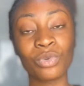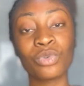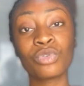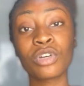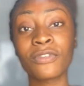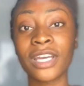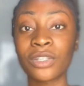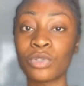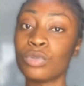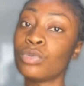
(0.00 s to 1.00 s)
Do not forget
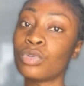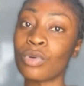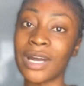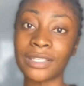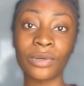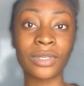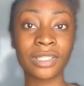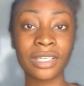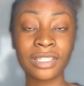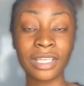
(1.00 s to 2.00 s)
to use your antioxidants.